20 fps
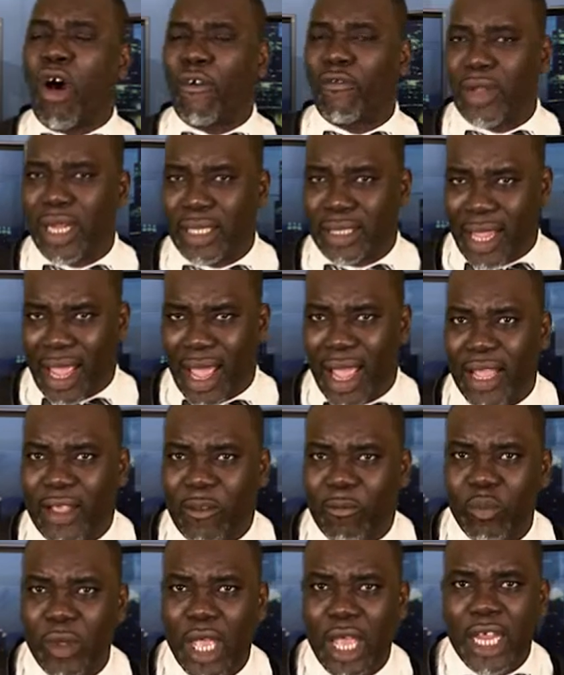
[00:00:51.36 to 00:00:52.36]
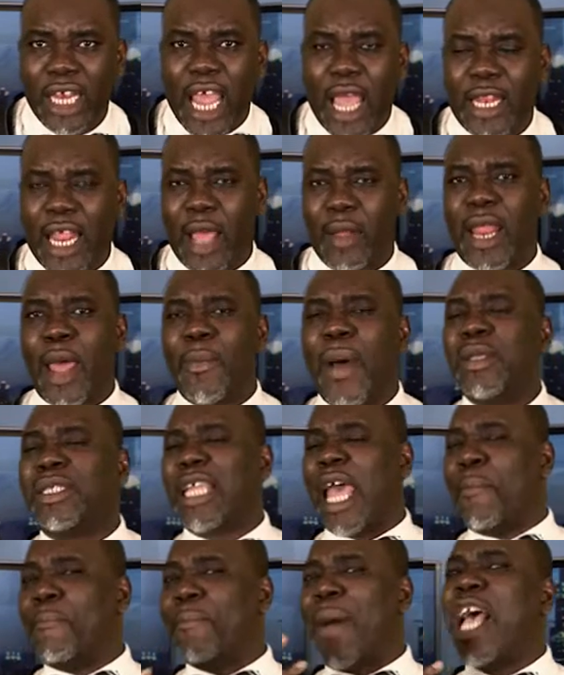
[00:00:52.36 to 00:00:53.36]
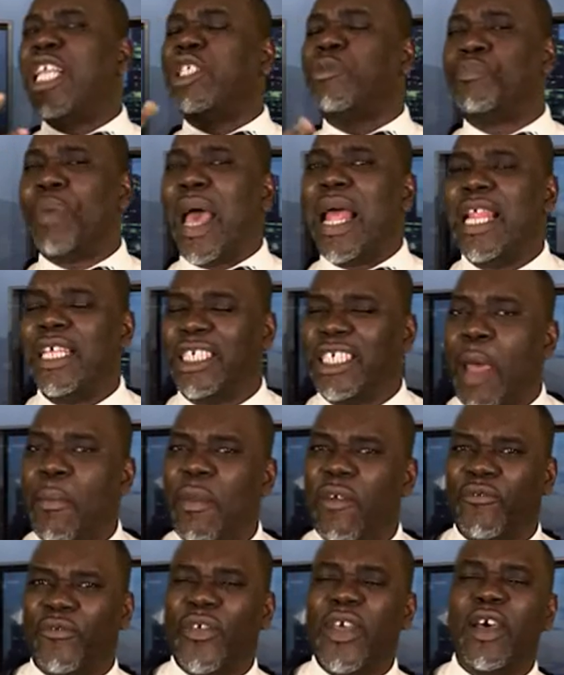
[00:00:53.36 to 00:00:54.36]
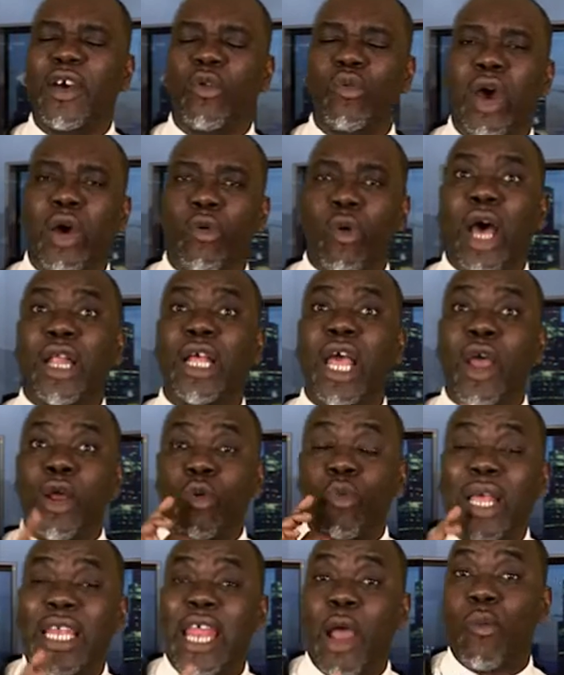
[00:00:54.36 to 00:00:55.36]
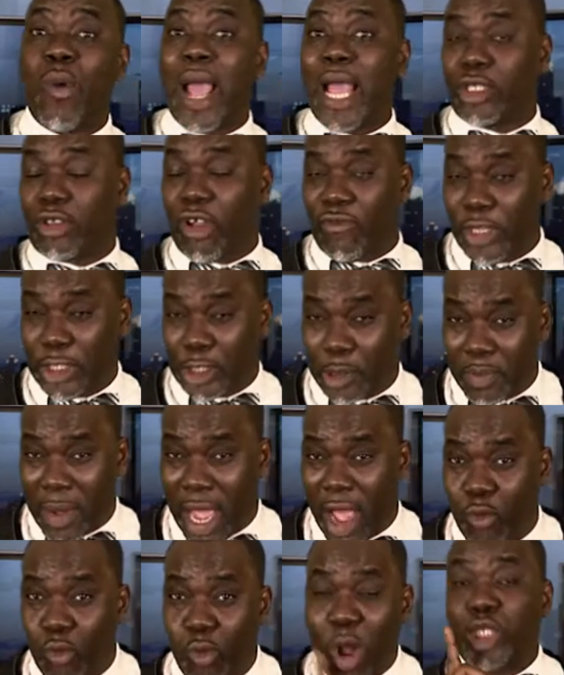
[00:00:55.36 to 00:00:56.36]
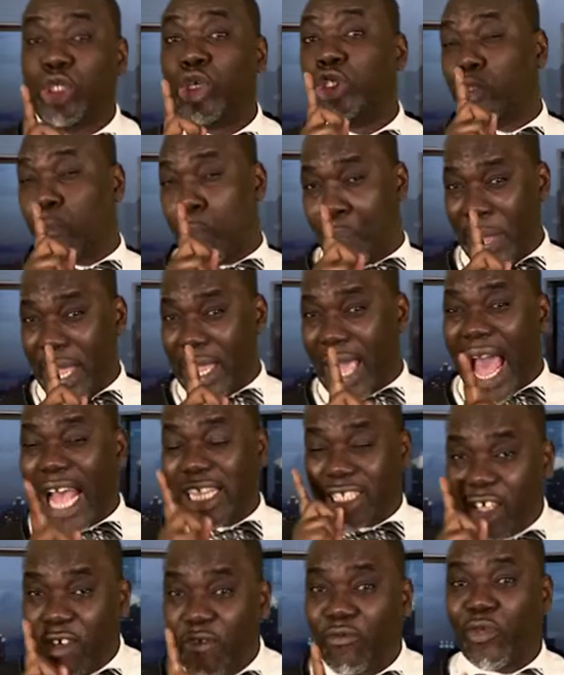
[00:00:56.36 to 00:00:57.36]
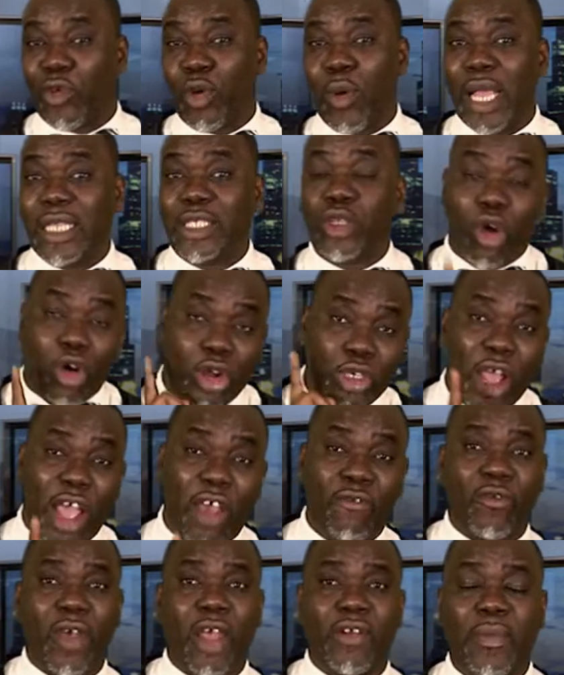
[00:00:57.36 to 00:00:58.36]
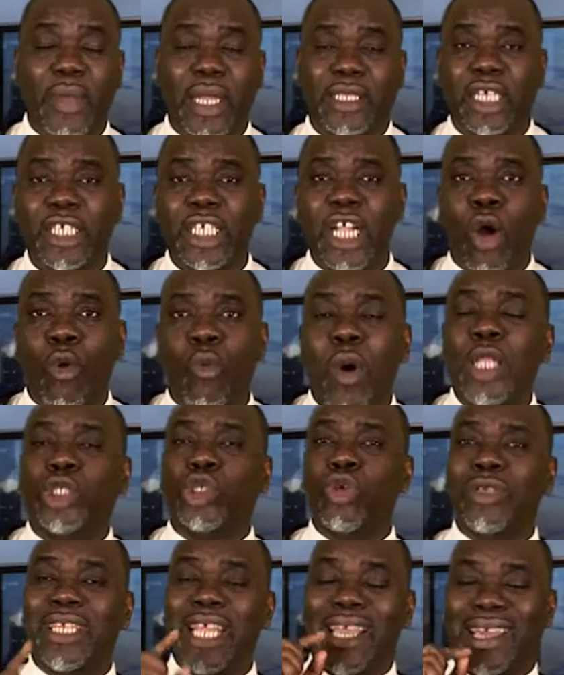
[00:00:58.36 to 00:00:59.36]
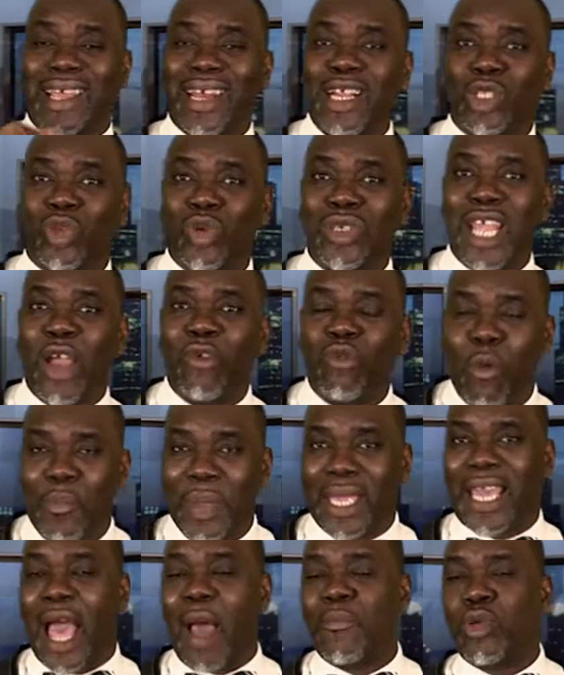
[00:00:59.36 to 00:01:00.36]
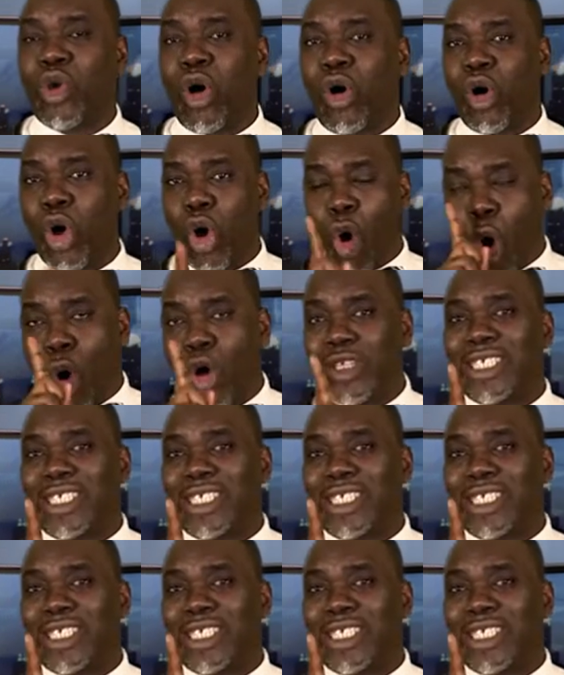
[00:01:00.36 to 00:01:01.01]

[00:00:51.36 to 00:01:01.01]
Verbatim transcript: of the tongue. That the, the, the a man's belly shall be filled with what? With the words of his mouth. What you speak has influence on your environment. What you decree today will become your own